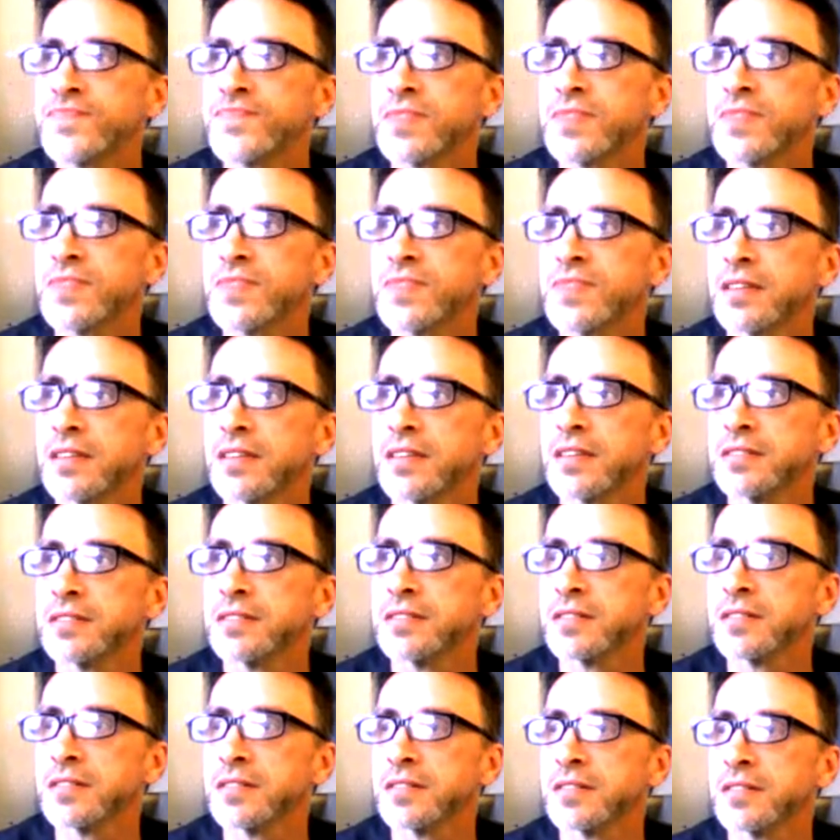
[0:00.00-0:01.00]
as a,
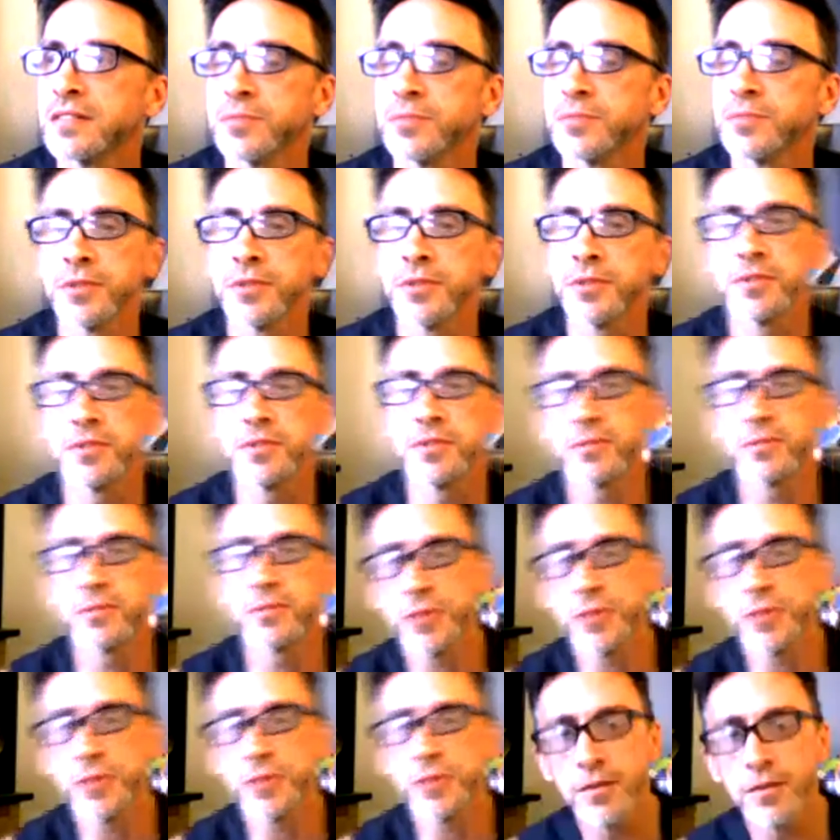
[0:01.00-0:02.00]

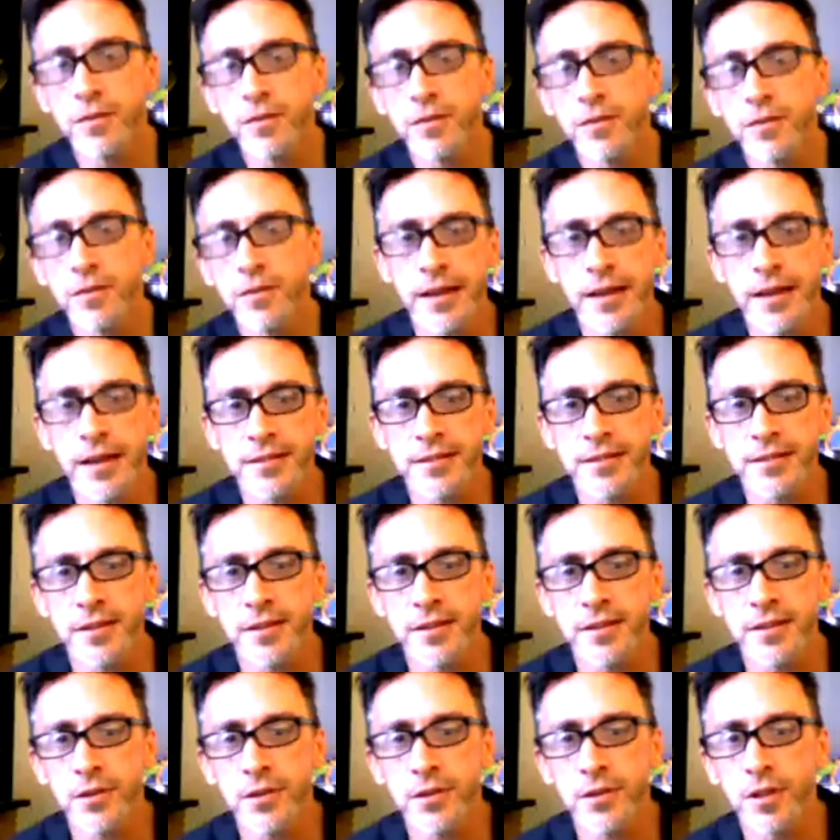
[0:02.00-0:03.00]
recovering addict and
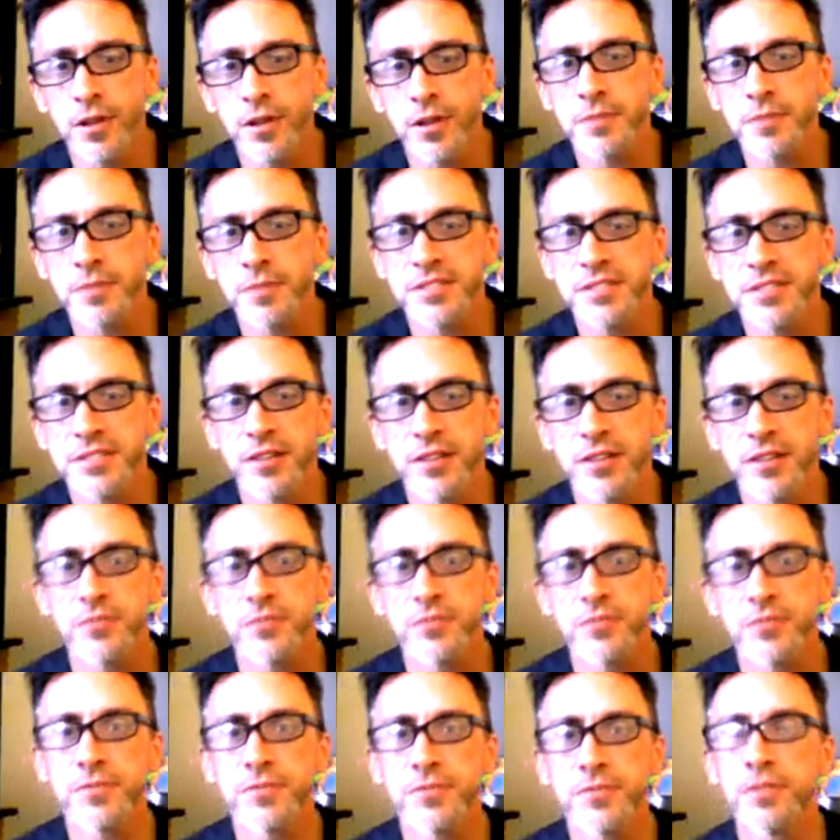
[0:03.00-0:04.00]
alcoholic myself,
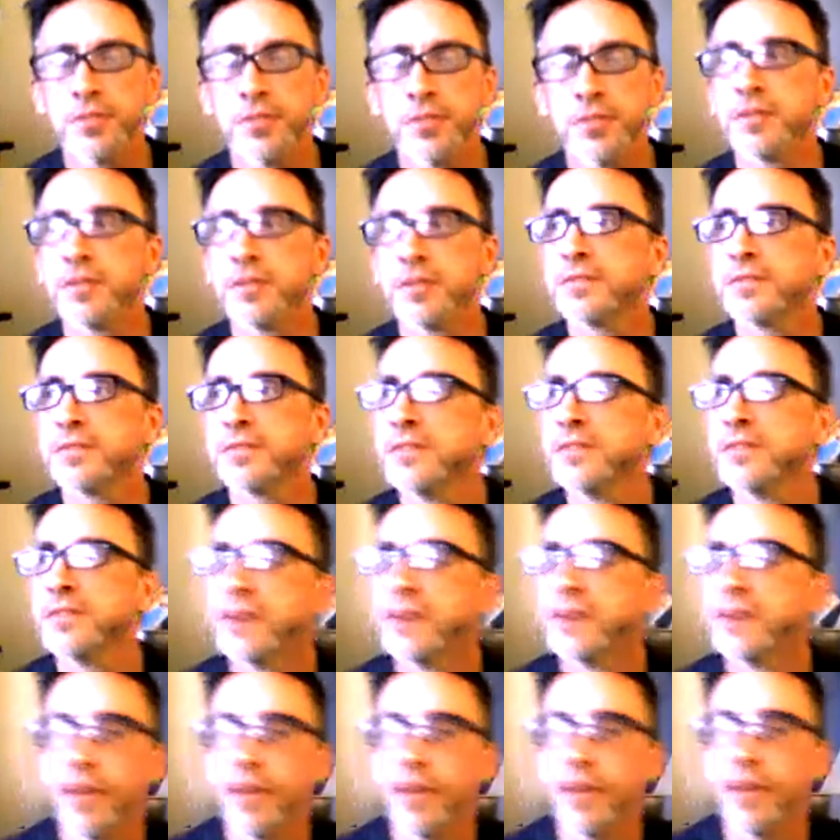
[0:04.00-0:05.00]
I've
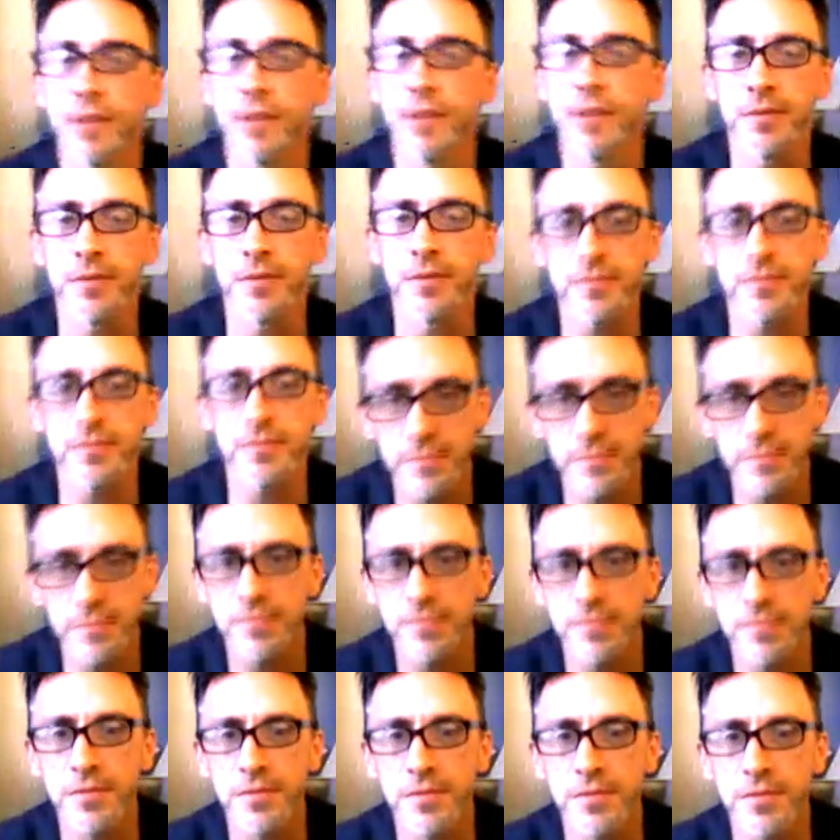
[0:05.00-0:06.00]
been in a
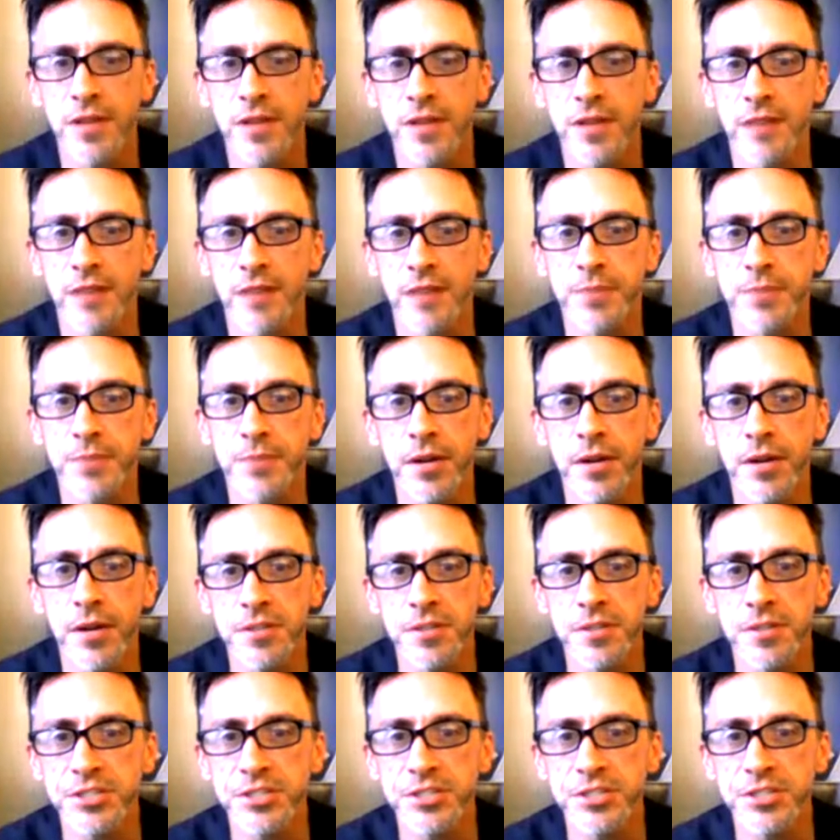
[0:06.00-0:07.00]
lot of precarious
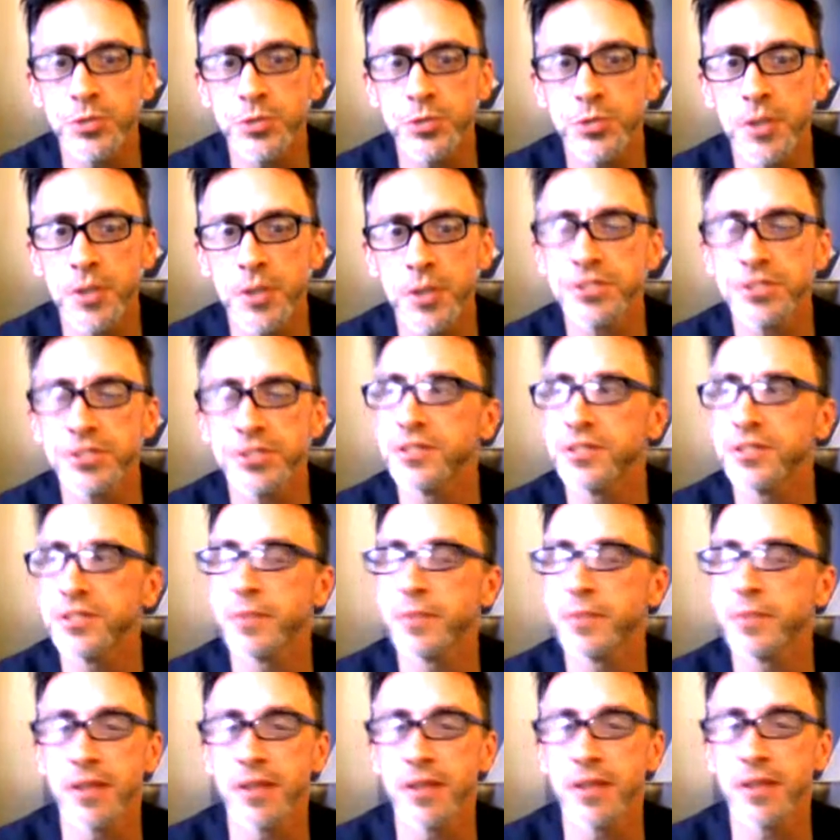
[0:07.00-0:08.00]
situations. I've made a lot of
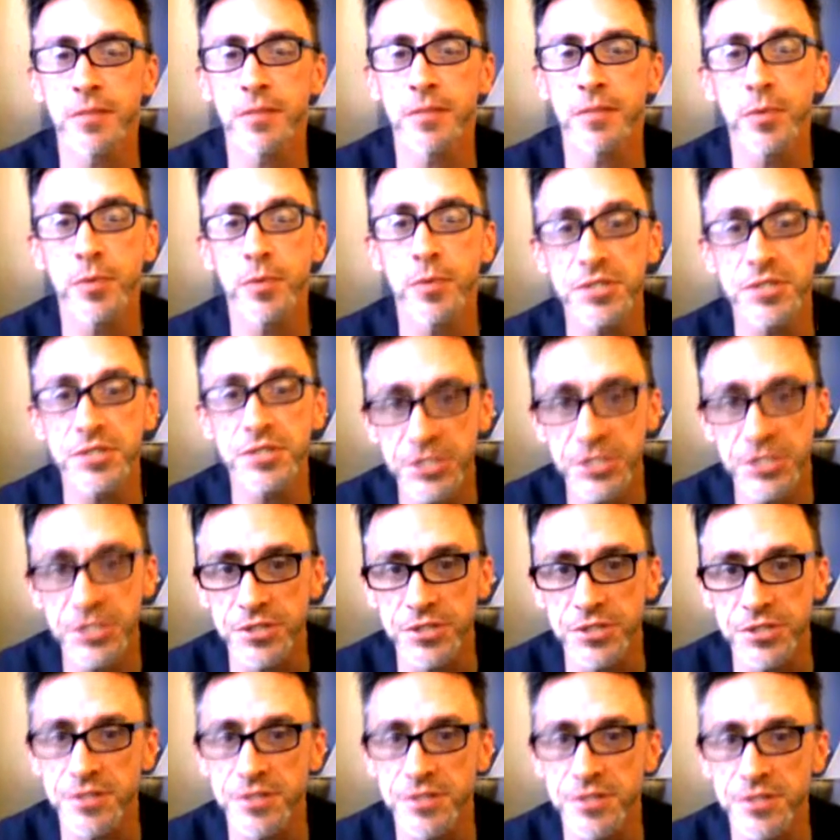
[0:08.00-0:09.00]
poor decisions.
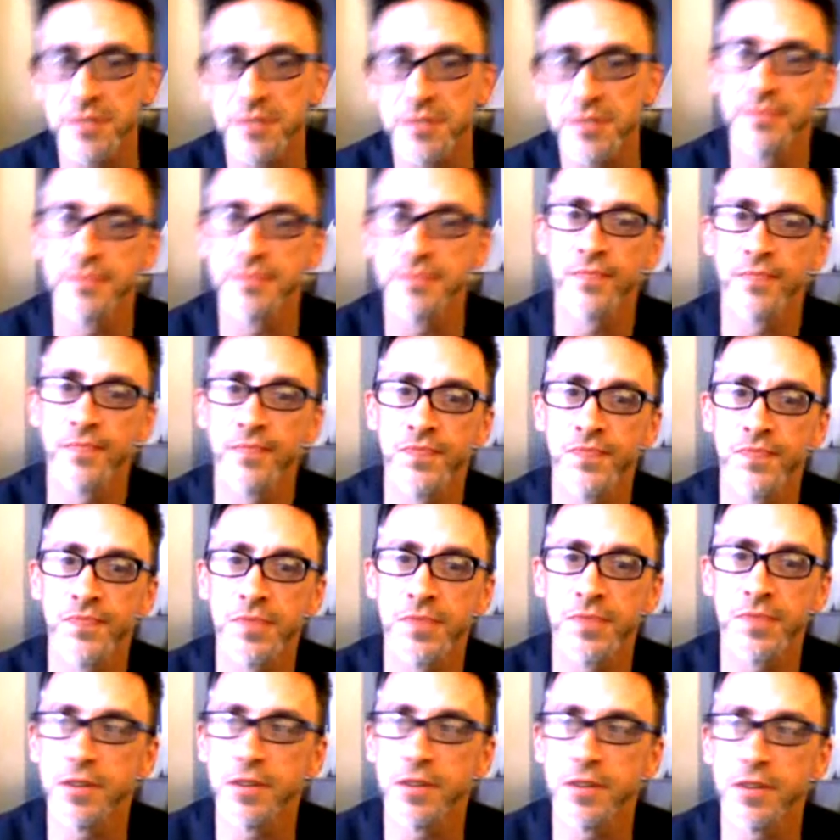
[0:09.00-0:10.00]

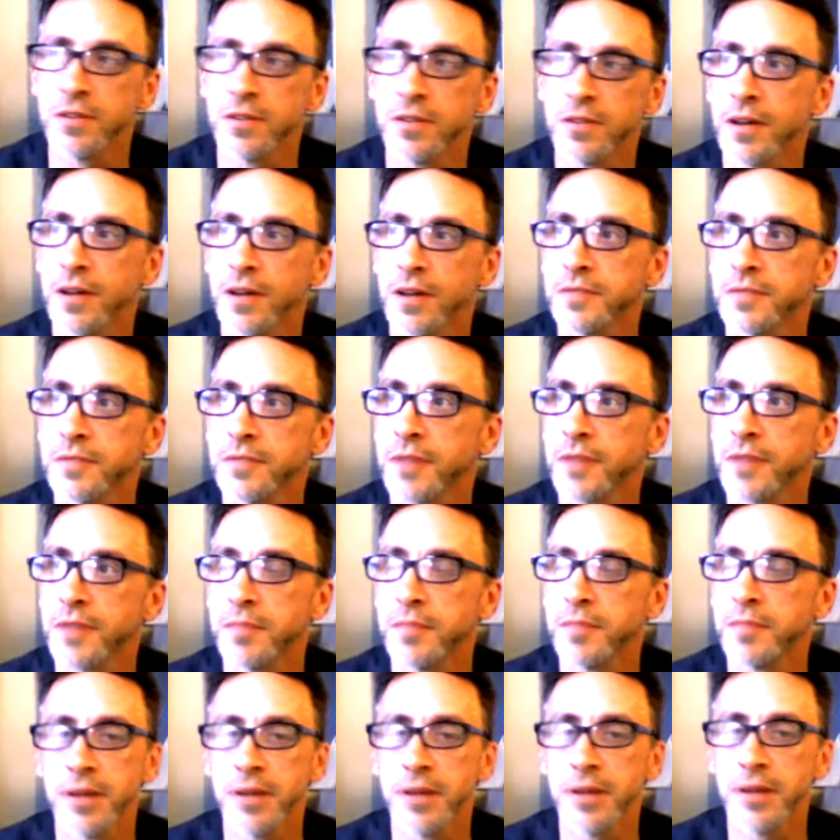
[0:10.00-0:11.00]
I've been on
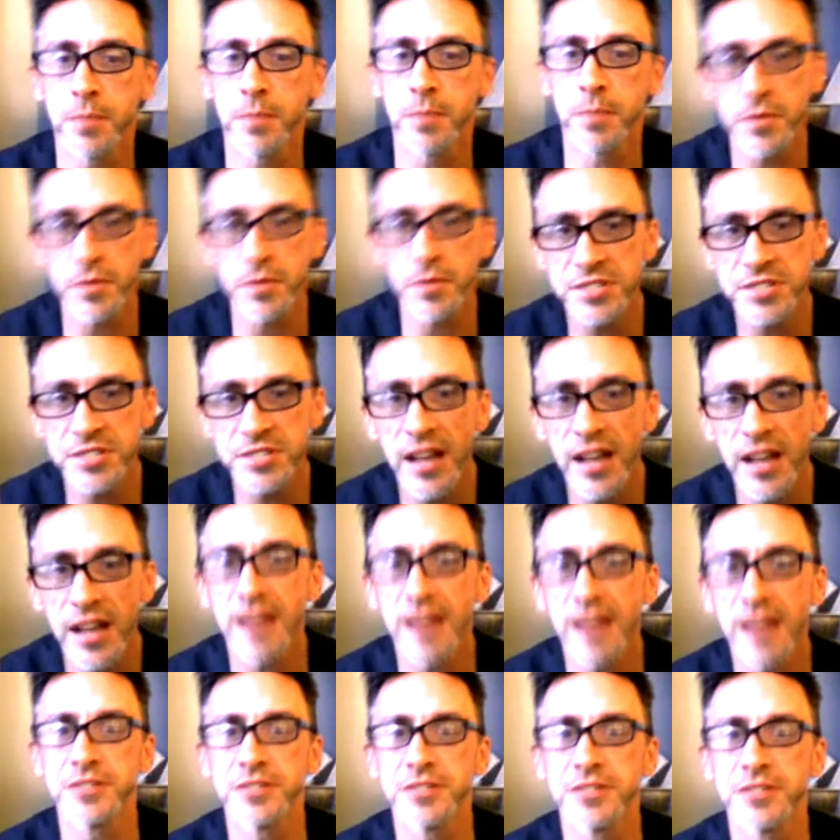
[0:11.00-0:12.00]
both sides
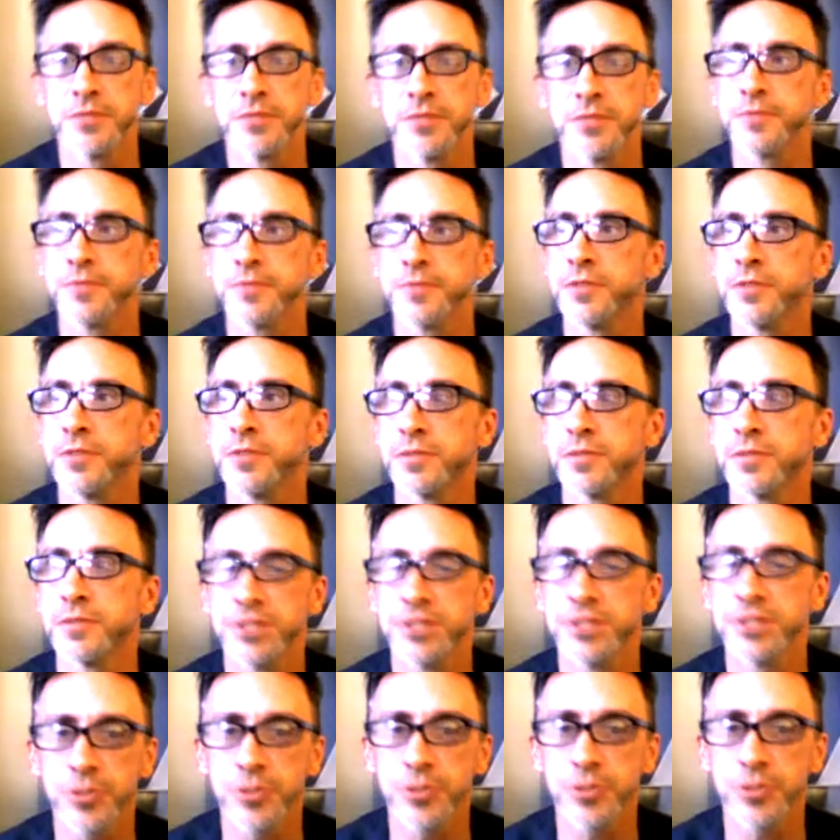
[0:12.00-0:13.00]
of, a
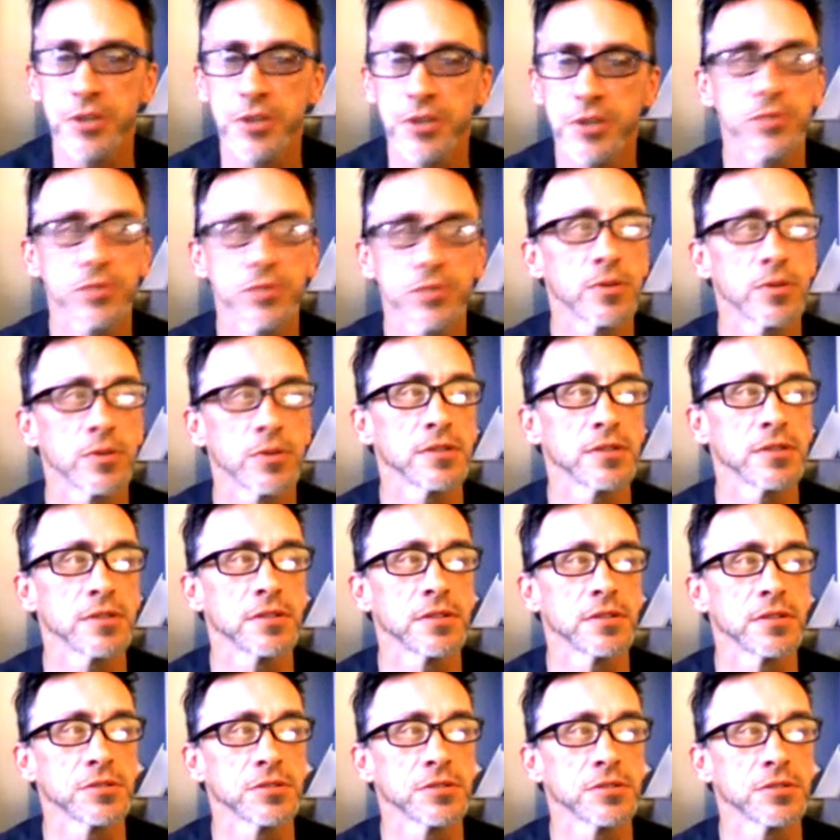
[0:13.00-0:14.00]
situation where,
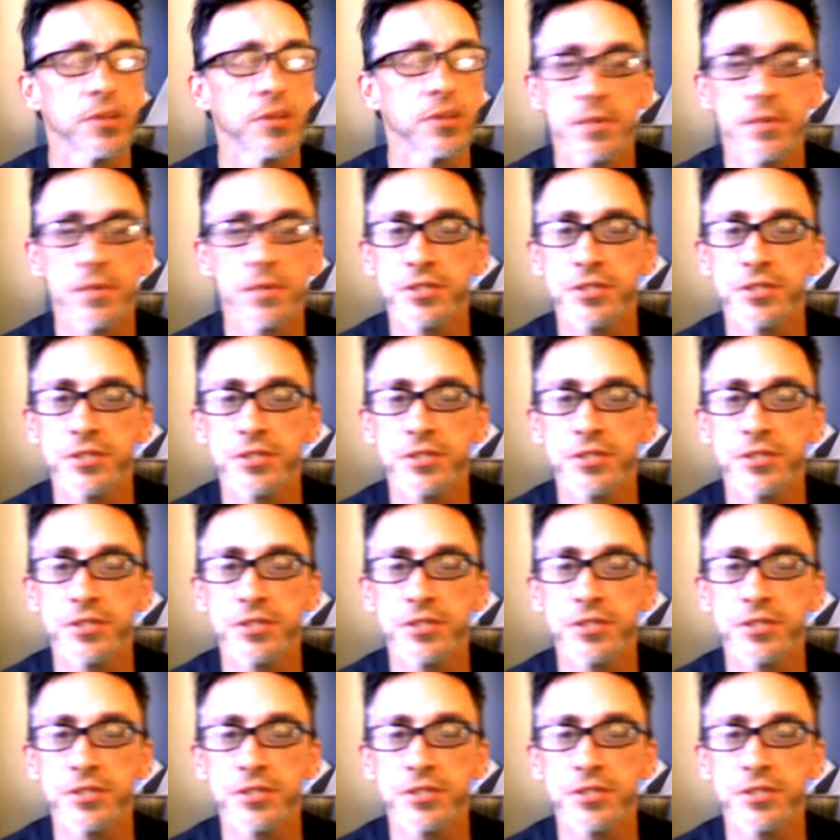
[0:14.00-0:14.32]
somebody's,